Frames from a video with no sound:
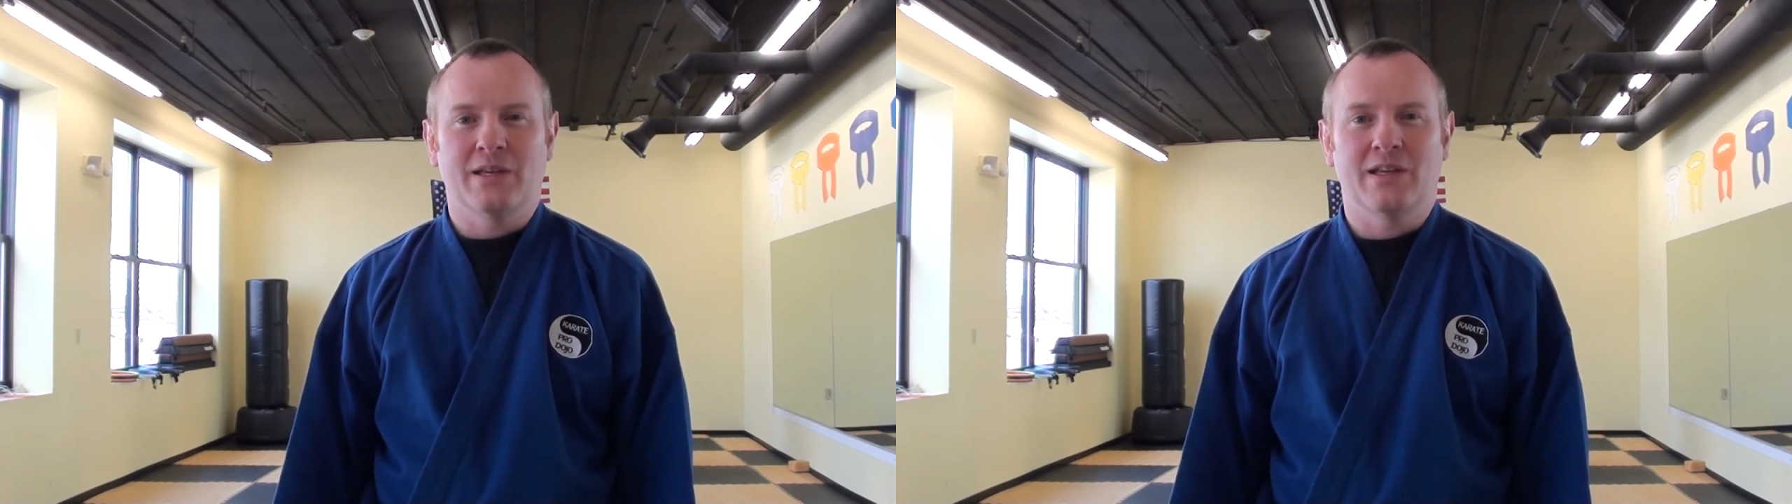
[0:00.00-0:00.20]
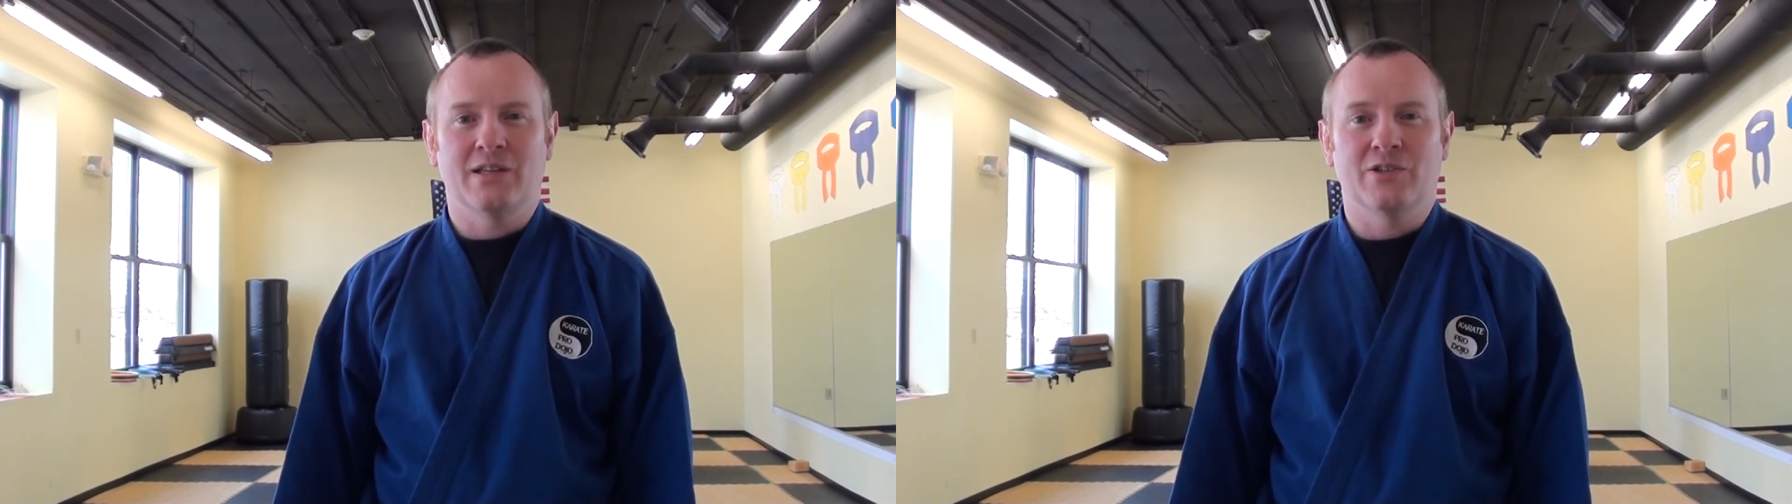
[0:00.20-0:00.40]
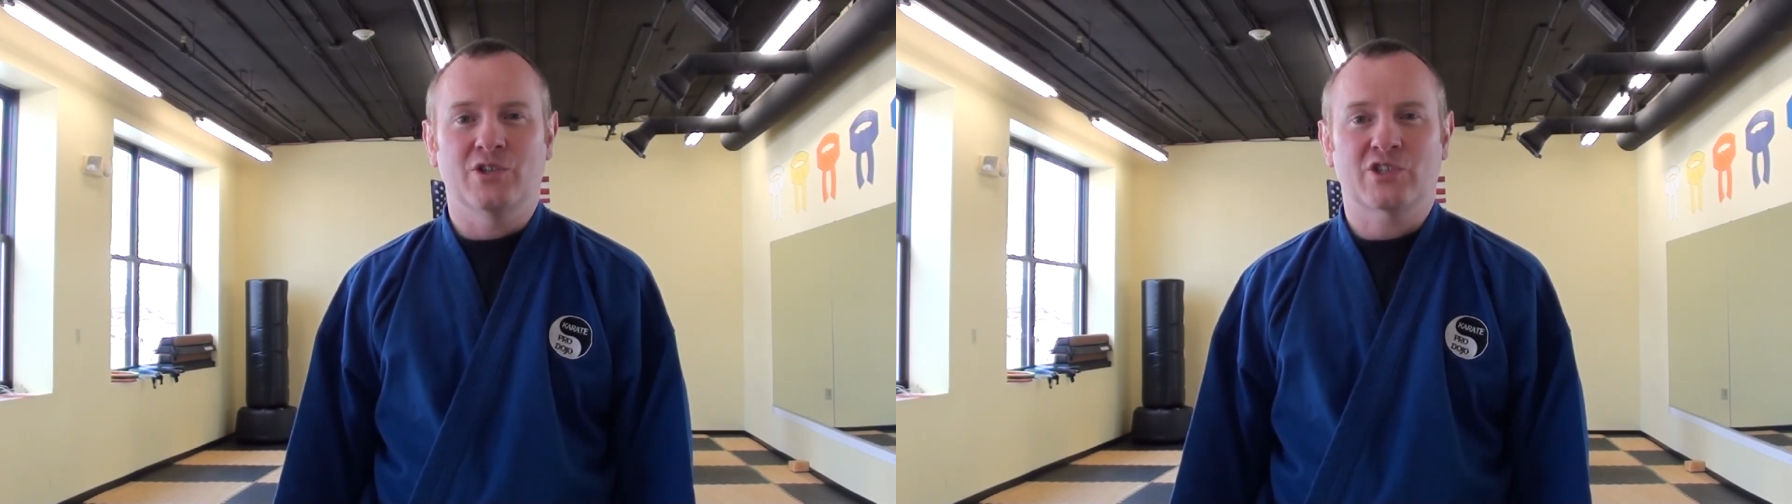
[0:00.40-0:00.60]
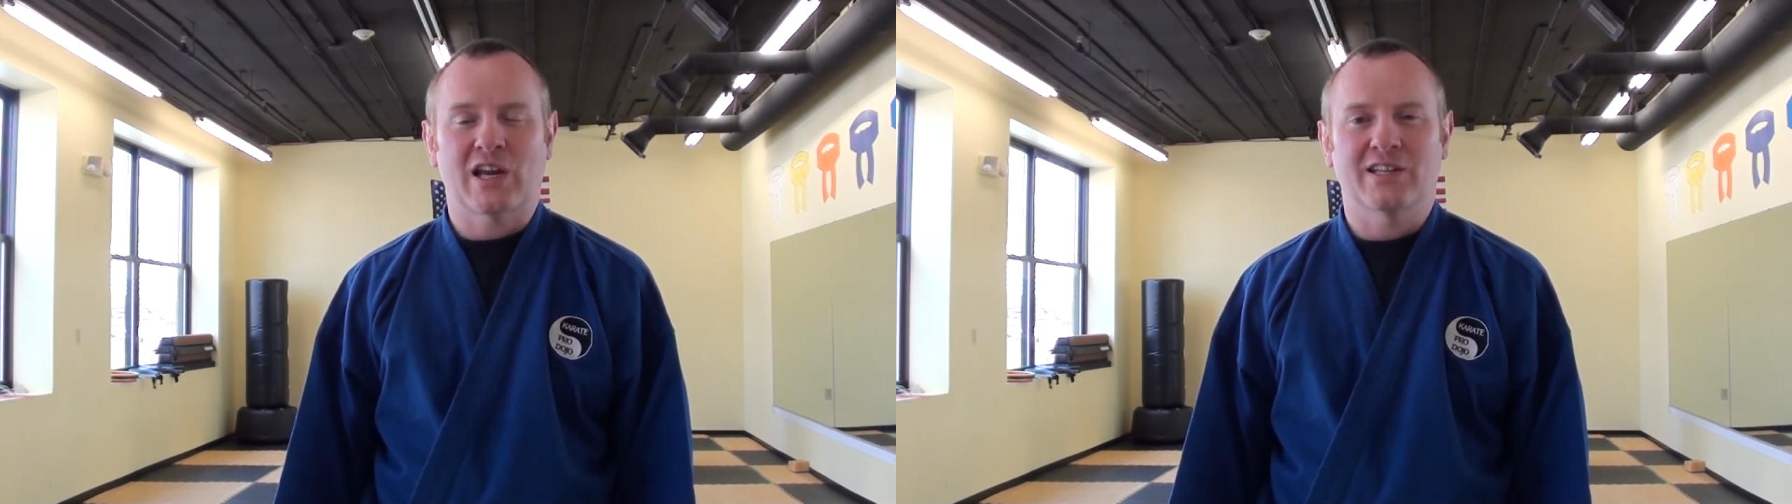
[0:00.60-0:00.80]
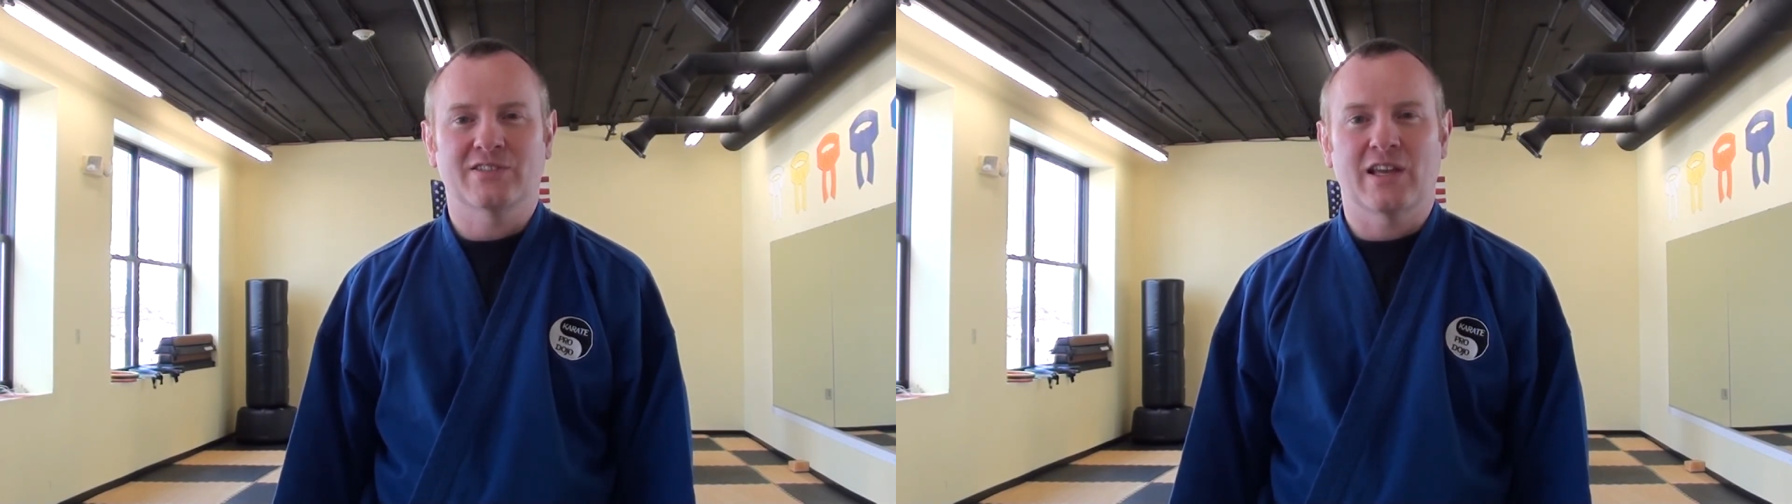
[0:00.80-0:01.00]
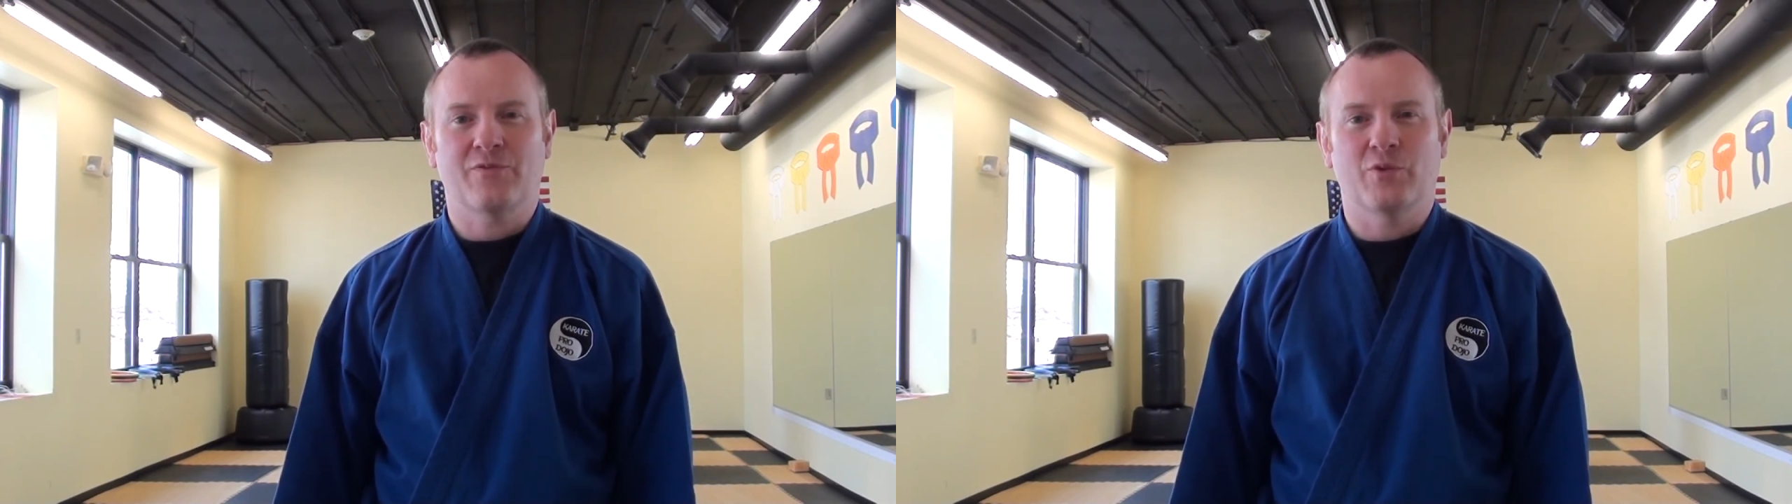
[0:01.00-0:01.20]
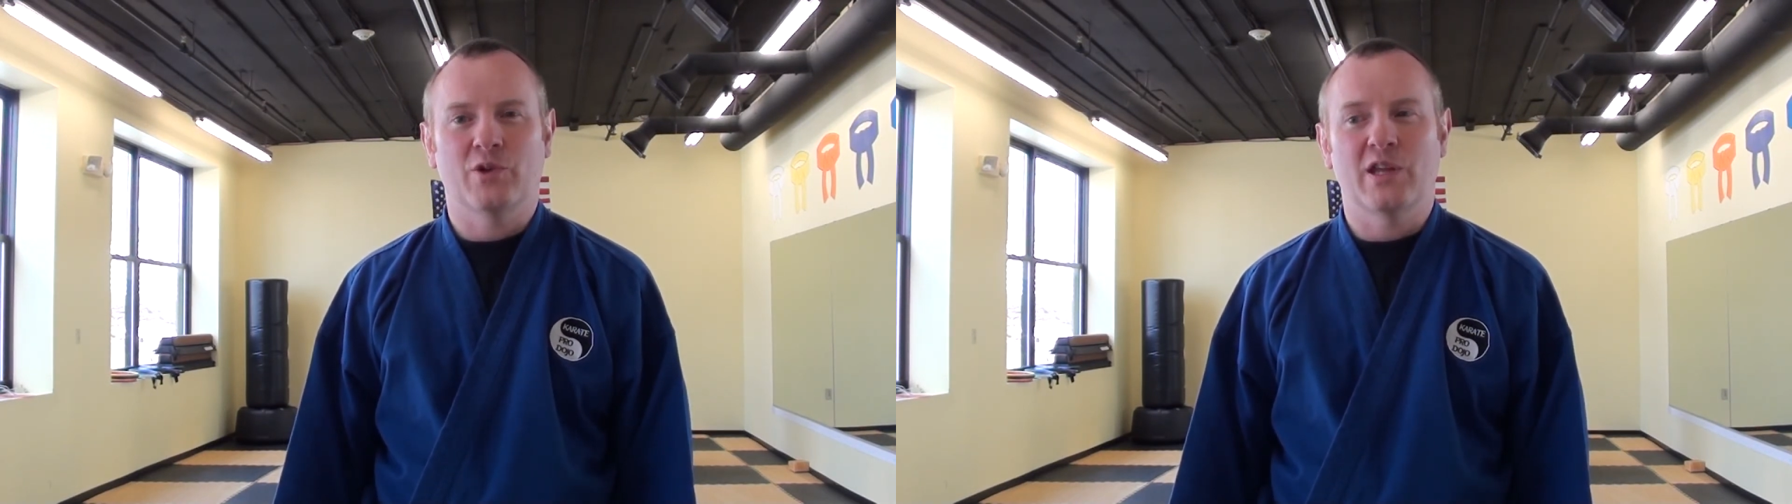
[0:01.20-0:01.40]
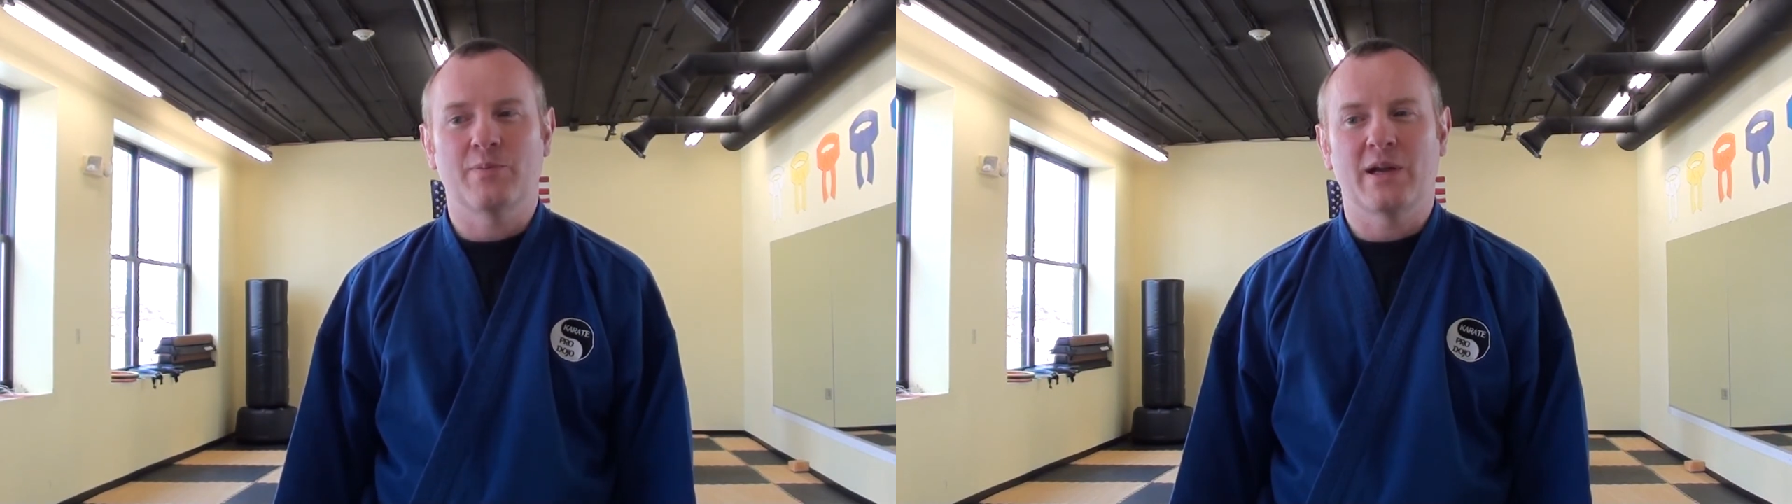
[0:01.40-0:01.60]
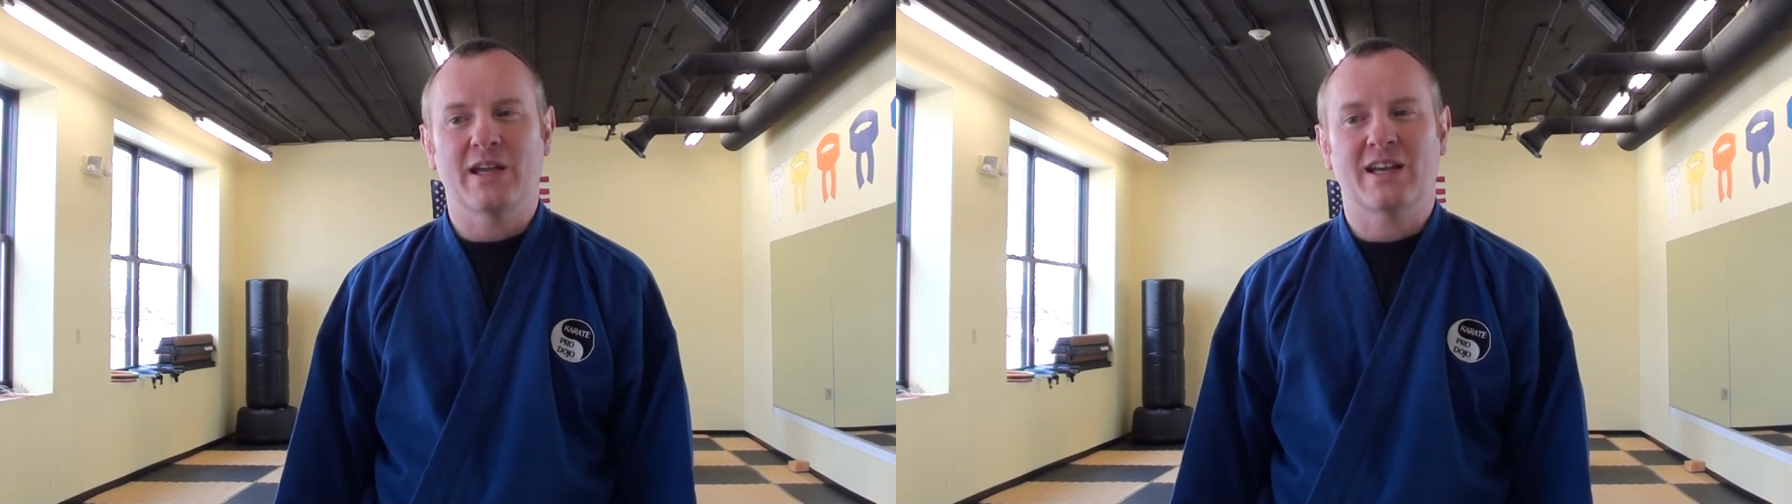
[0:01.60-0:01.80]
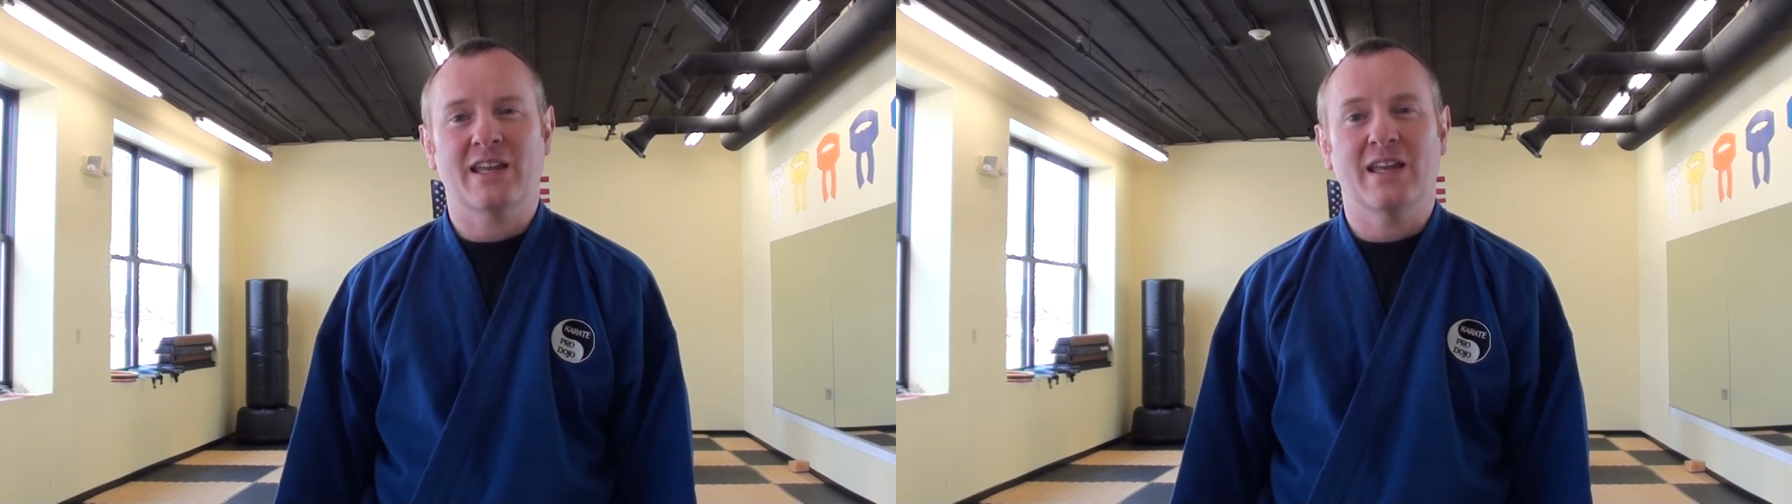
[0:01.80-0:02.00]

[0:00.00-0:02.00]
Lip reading: in your child's life where they may